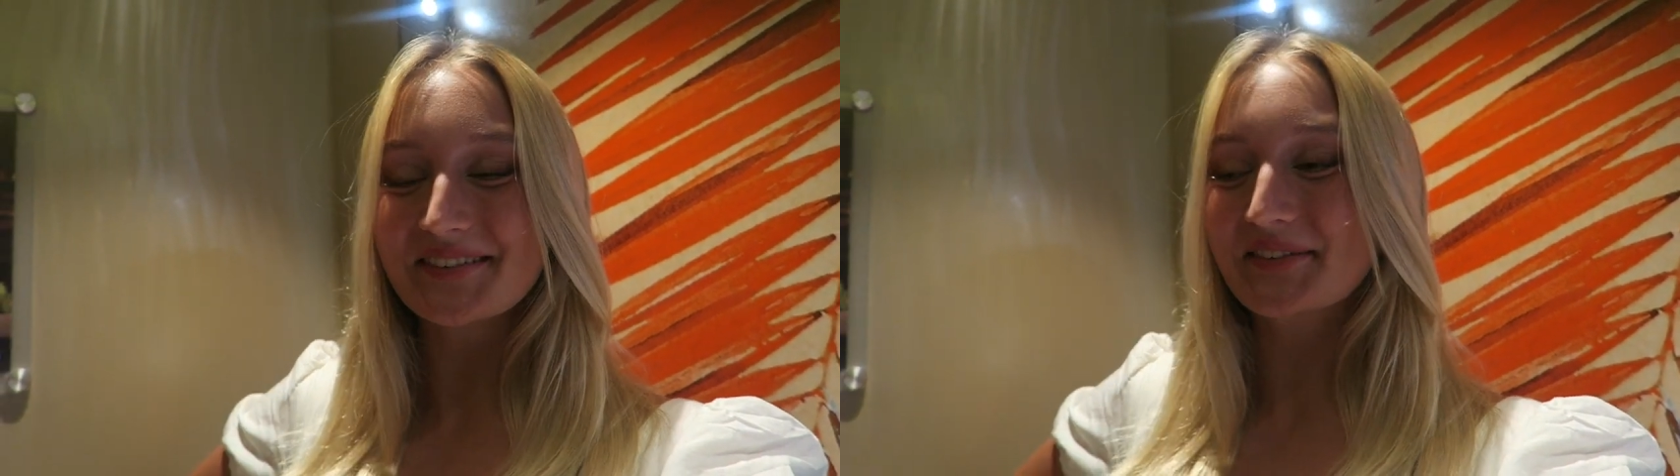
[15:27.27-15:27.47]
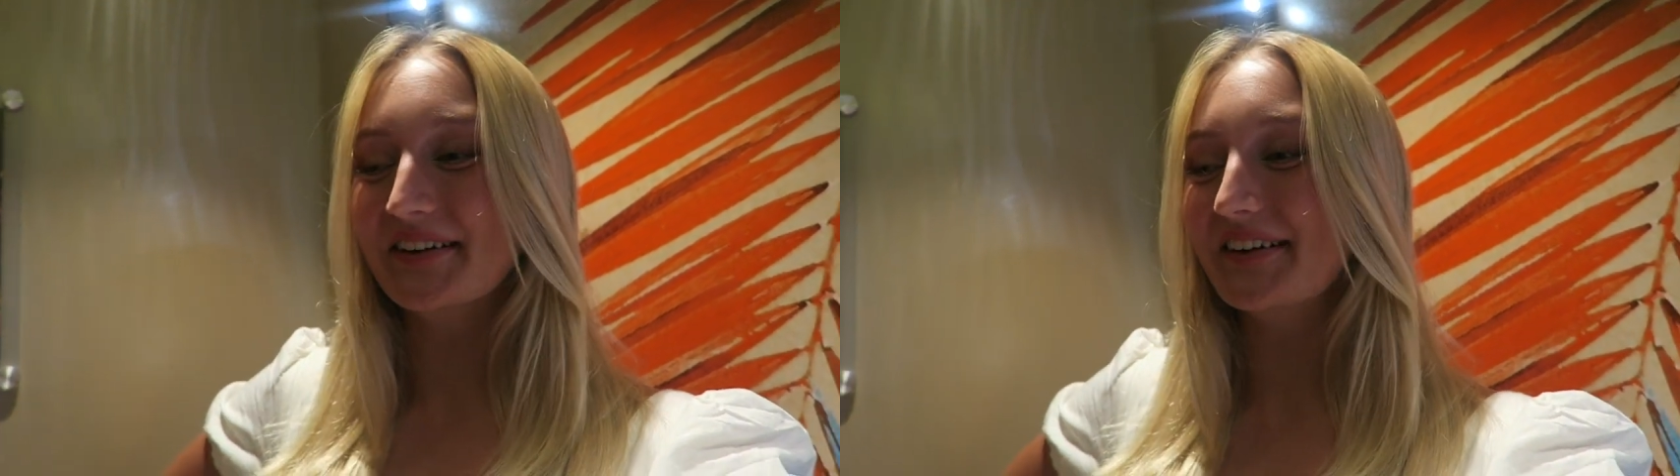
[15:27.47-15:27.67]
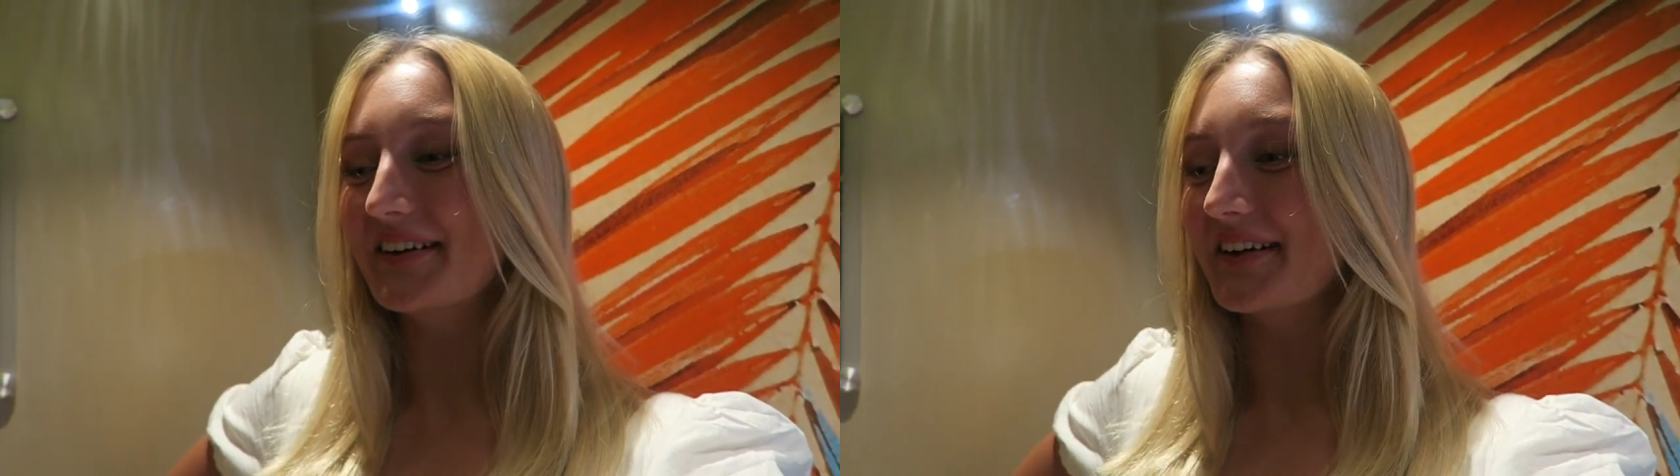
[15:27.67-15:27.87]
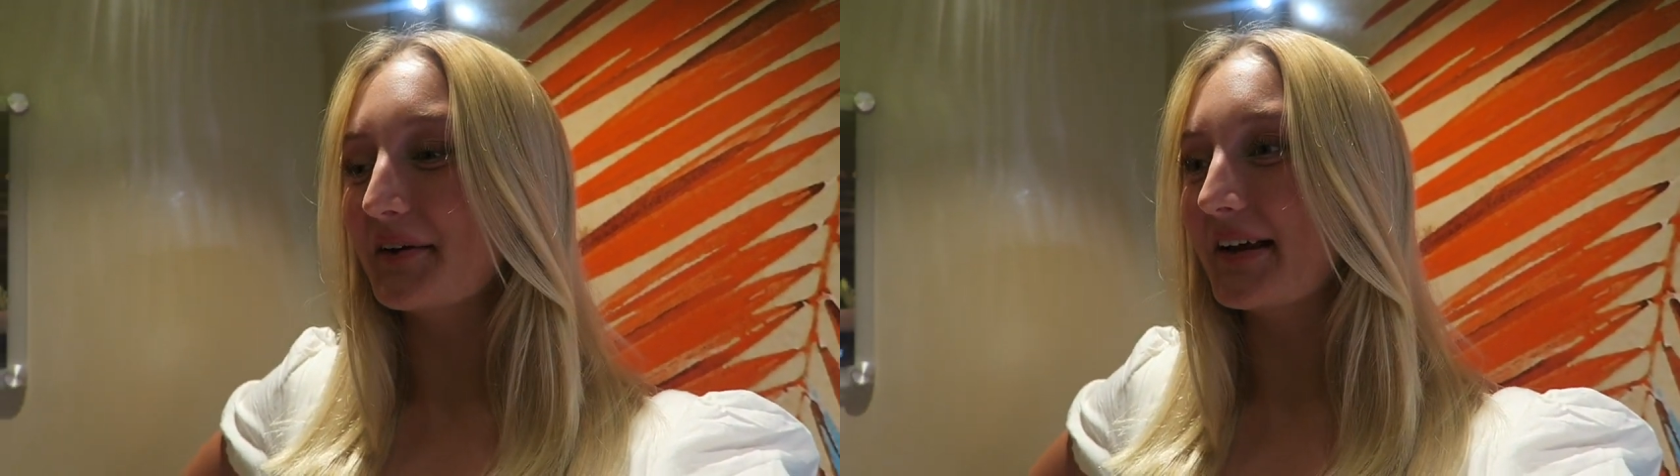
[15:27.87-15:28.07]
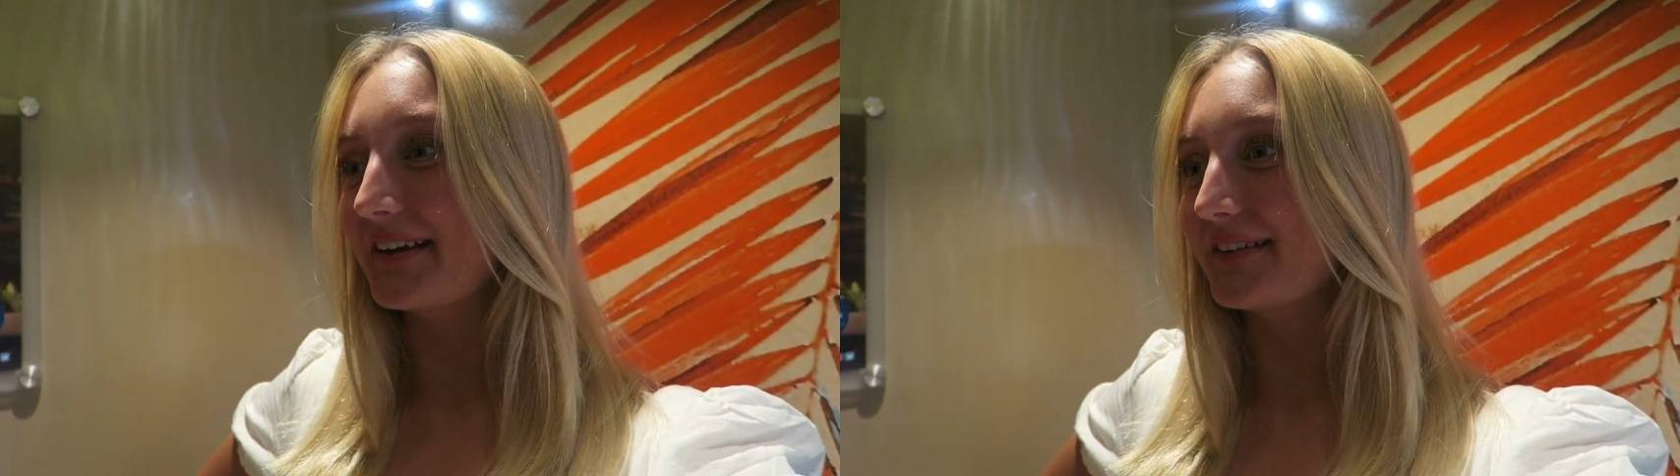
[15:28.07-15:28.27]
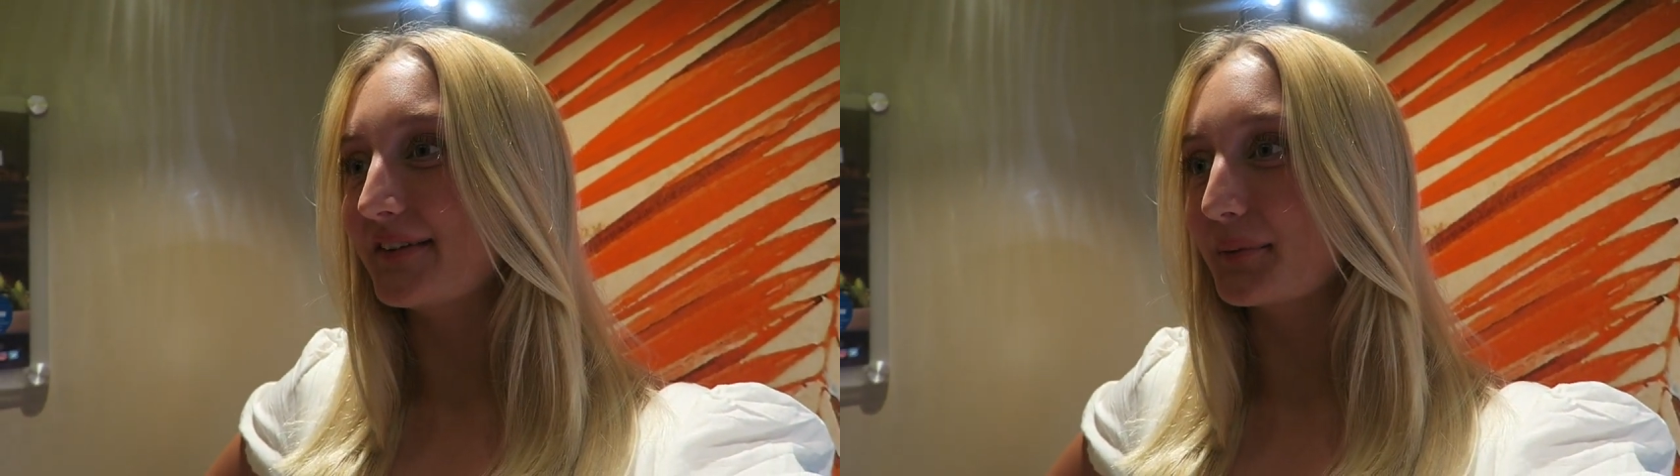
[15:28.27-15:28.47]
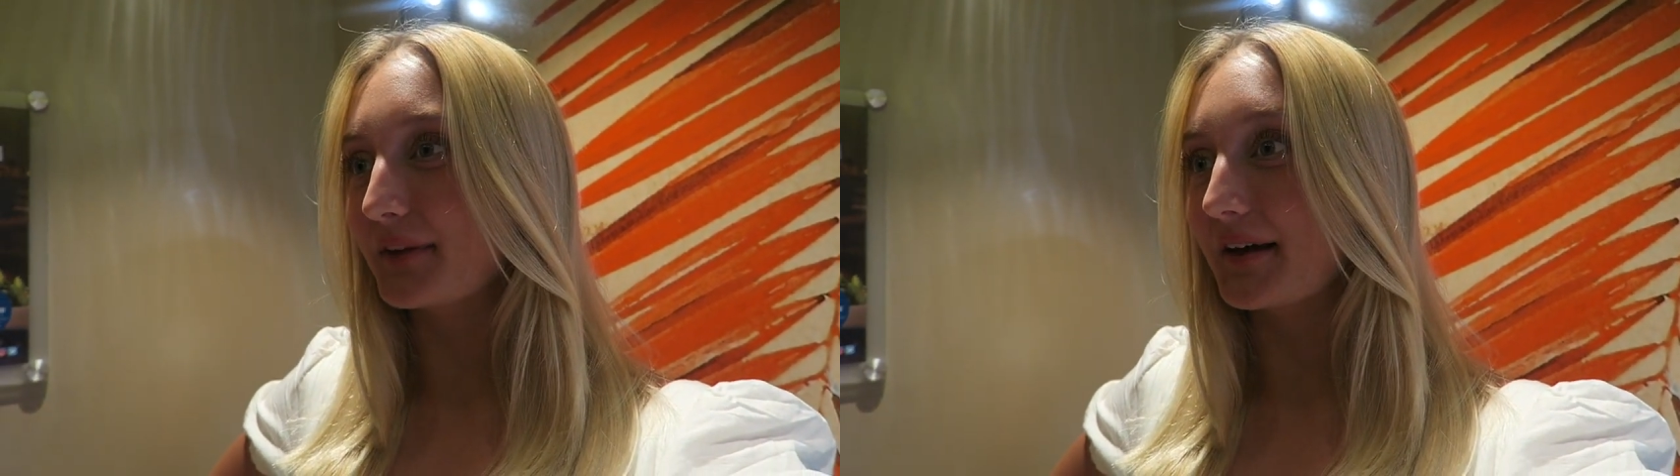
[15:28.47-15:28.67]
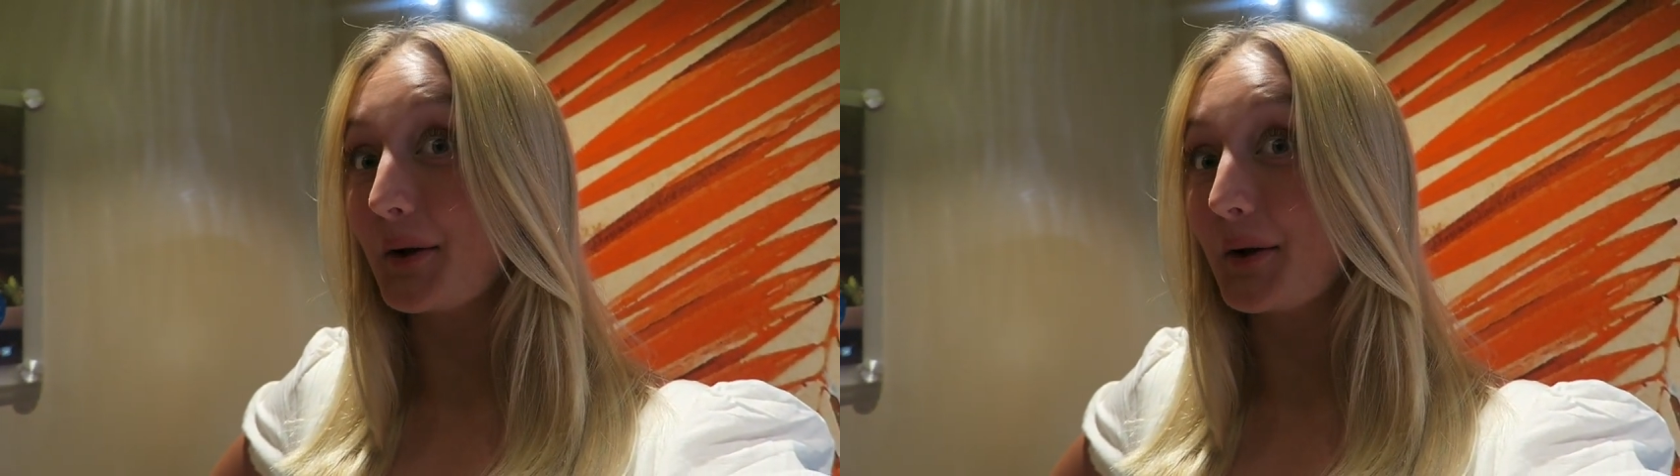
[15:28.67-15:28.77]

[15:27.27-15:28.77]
we're now heading to something